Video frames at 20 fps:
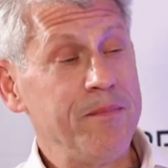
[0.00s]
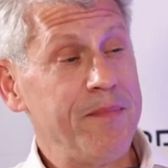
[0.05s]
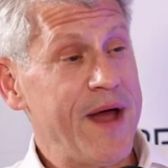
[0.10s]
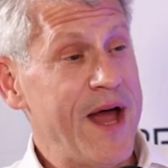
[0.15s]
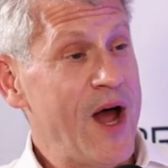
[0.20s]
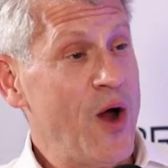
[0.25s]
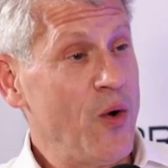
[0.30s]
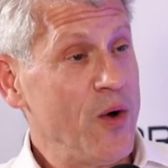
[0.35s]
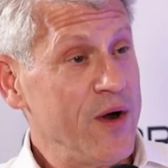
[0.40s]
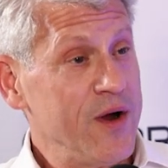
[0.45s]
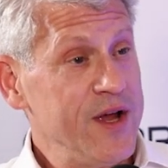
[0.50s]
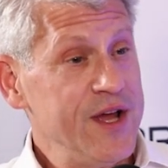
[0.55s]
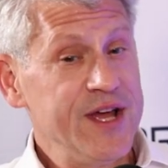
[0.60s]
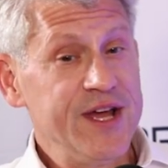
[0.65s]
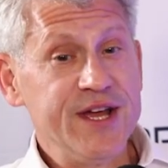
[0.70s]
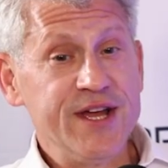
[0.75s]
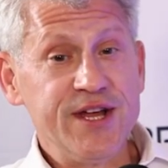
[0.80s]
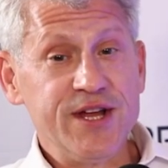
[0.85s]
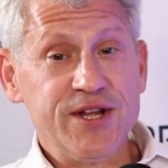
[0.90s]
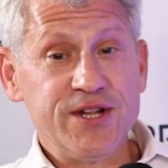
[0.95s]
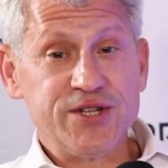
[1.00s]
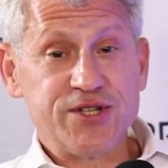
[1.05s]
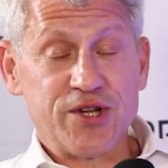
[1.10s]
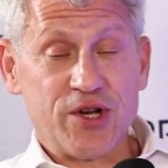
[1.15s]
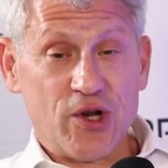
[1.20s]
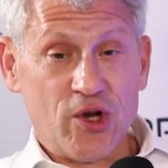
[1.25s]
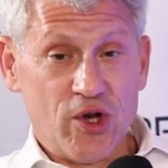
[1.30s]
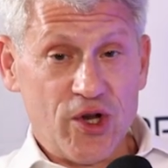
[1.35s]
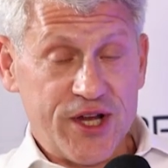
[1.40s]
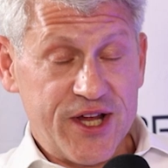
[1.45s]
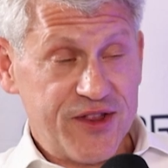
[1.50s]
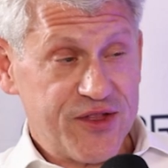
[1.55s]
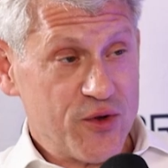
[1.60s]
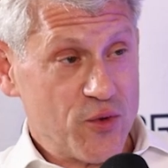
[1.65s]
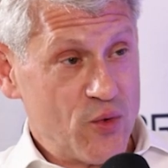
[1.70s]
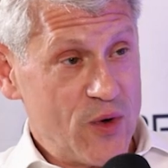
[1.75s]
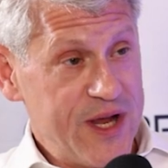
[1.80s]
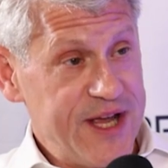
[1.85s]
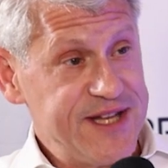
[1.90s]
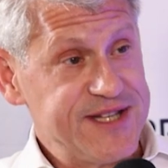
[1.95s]
power to look at the
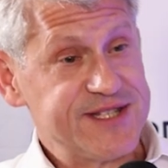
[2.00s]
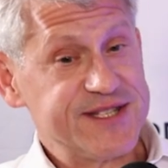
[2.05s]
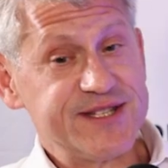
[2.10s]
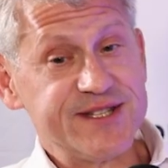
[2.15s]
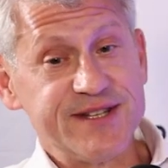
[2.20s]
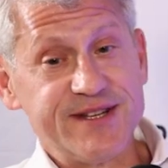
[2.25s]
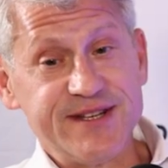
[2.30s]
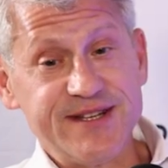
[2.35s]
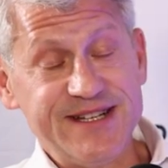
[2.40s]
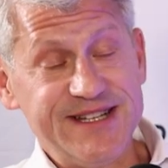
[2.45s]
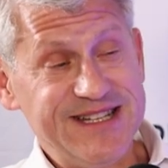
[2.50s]
rates,